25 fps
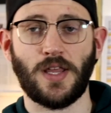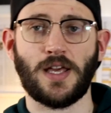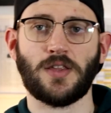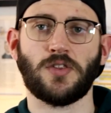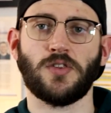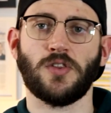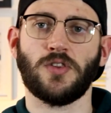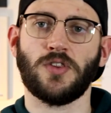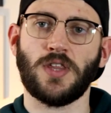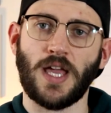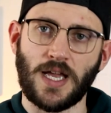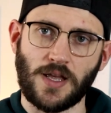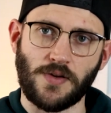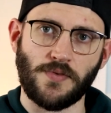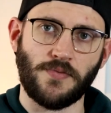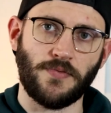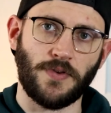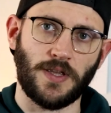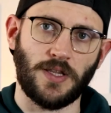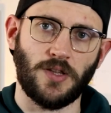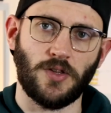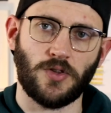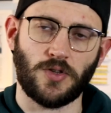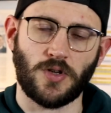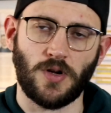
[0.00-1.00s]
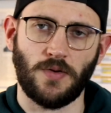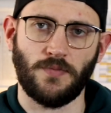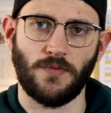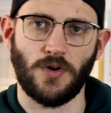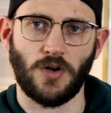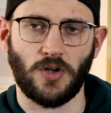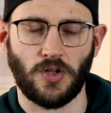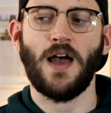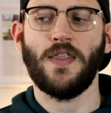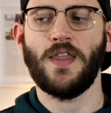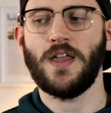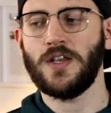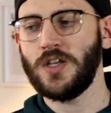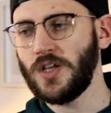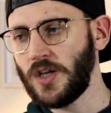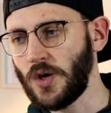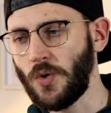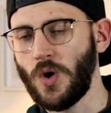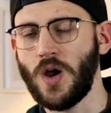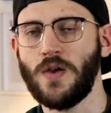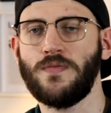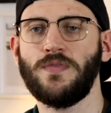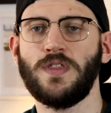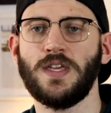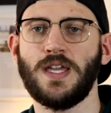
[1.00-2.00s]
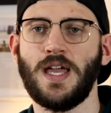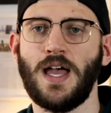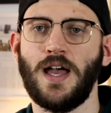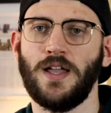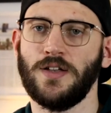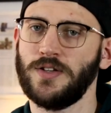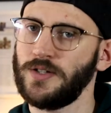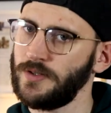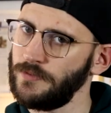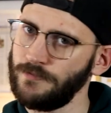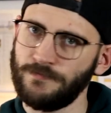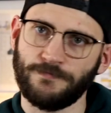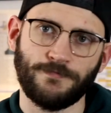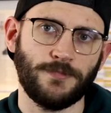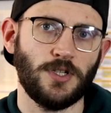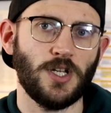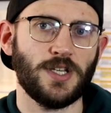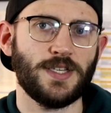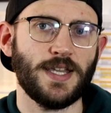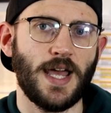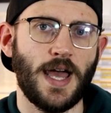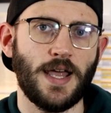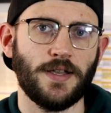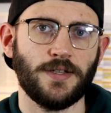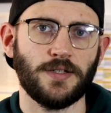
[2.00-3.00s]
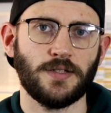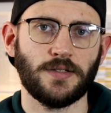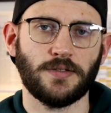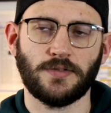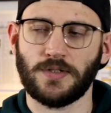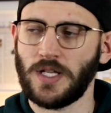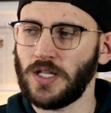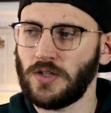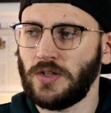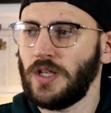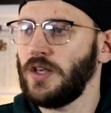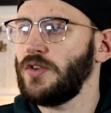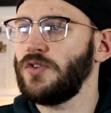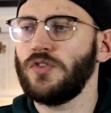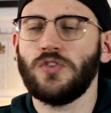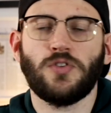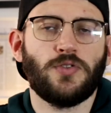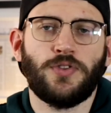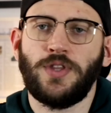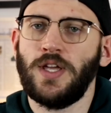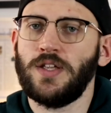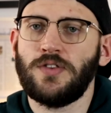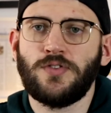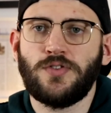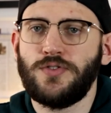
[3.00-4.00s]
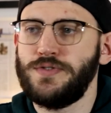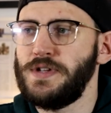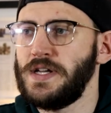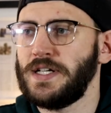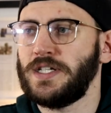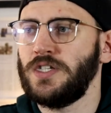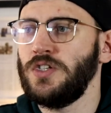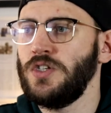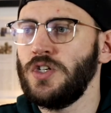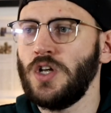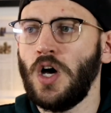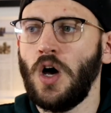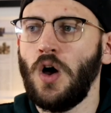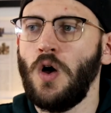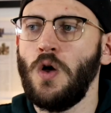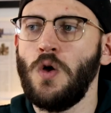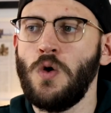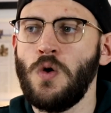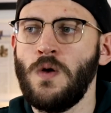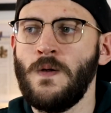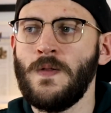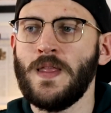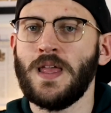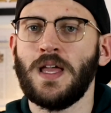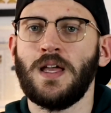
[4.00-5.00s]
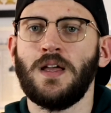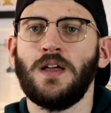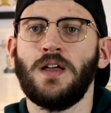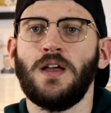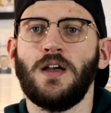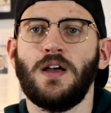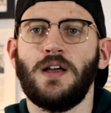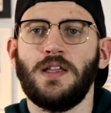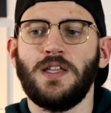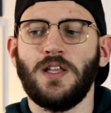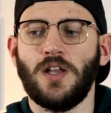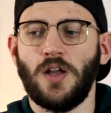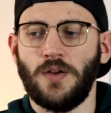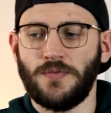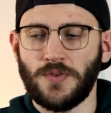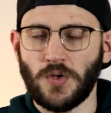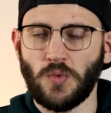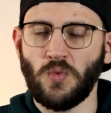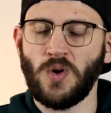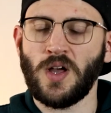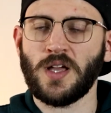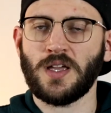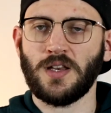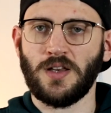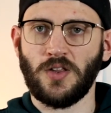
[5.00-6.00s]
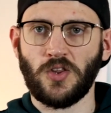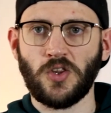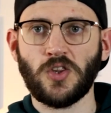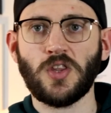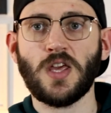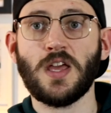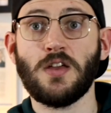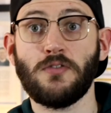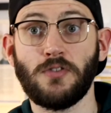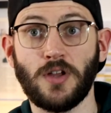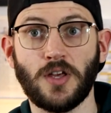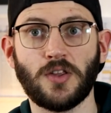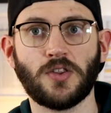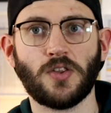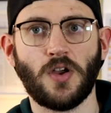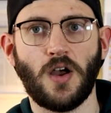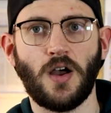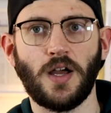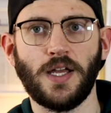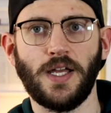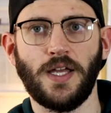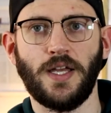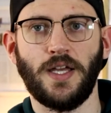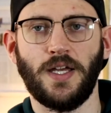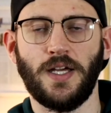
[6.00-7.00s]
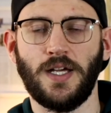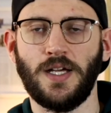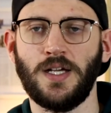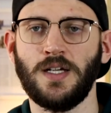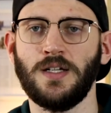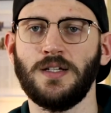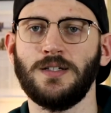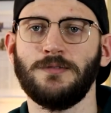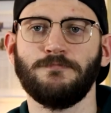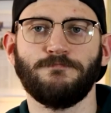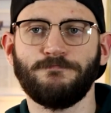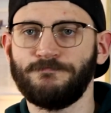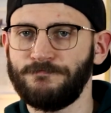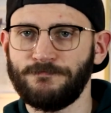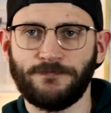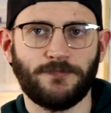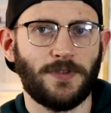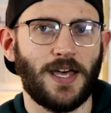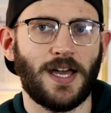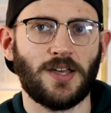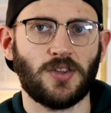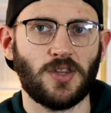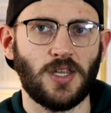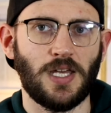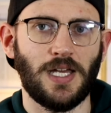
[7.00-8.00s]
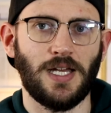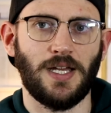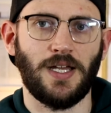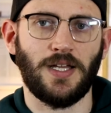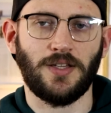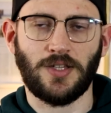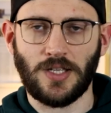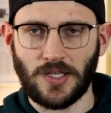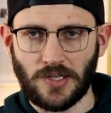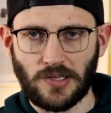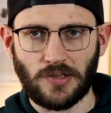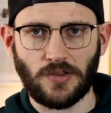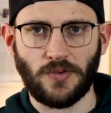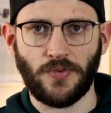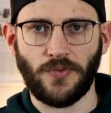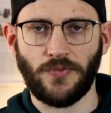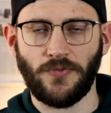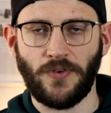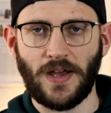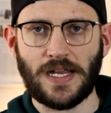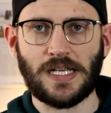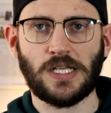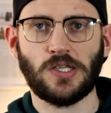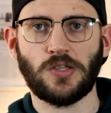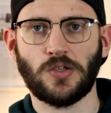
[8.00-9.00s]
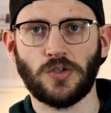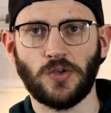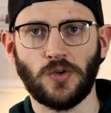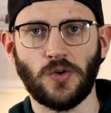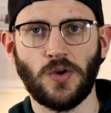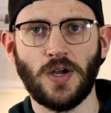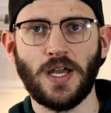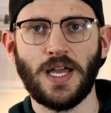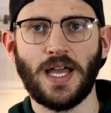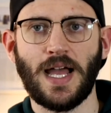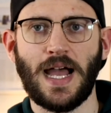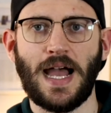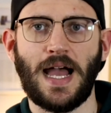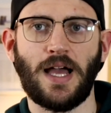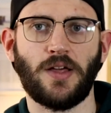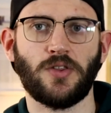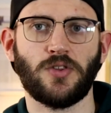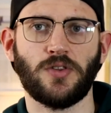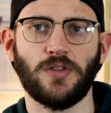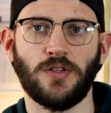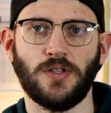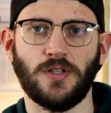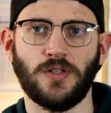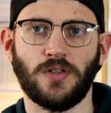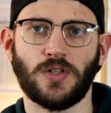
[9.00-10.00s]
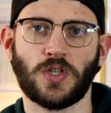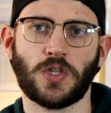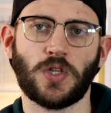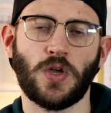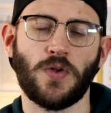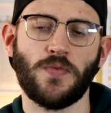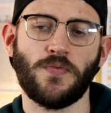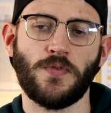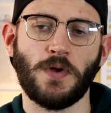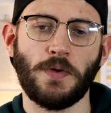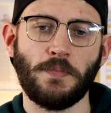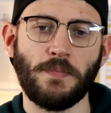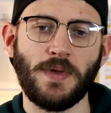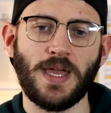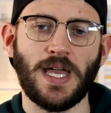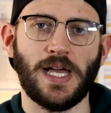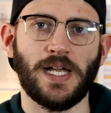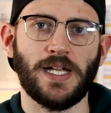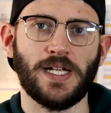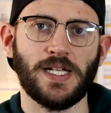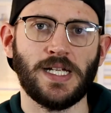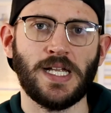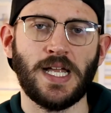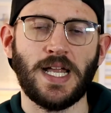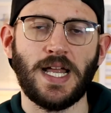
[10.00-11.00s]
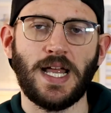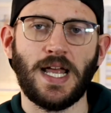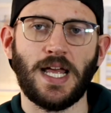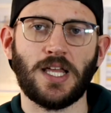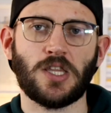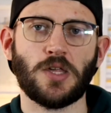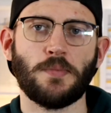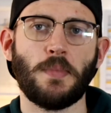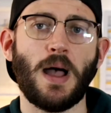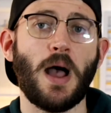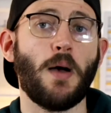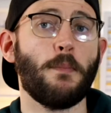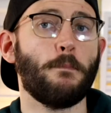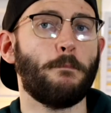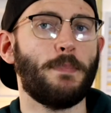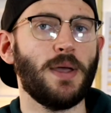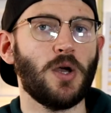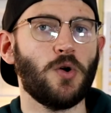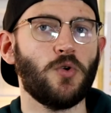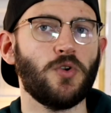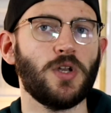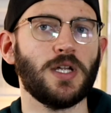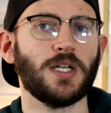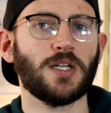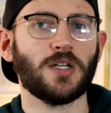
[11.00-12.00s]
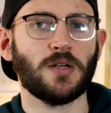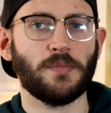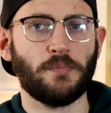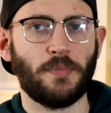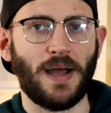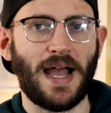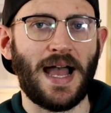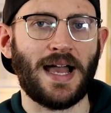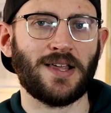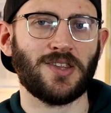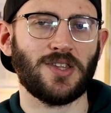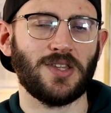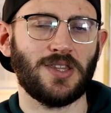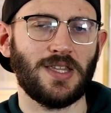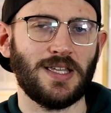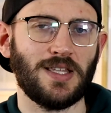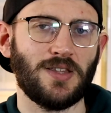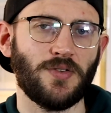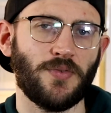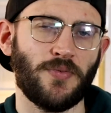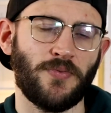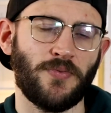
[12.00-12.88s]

that's the second thing that's gone wrong. And then you go over the edge, you're dead. There's no, you know, if you're working at serious height here, that's it. This is a fatal accident. So for me, it's about building capacity to